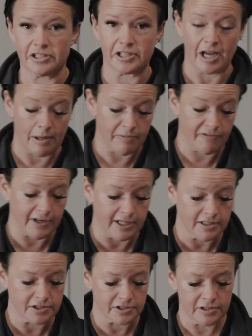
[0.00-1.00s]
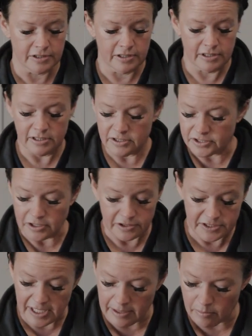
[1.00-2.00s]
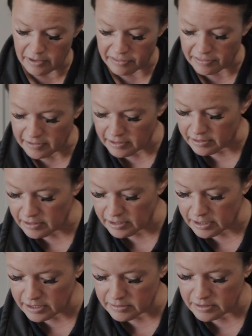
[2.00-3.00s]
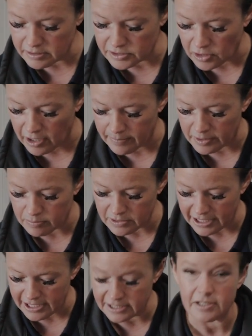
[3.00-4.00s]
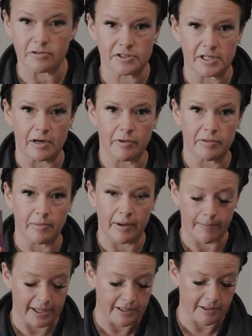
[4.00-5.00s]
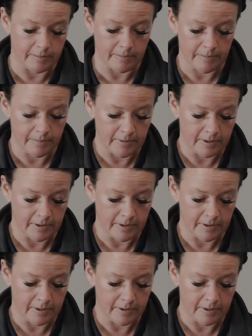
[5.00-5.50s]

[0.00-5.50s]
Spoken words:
sharp finish. So same with the diamond blades. I'll start with my medium.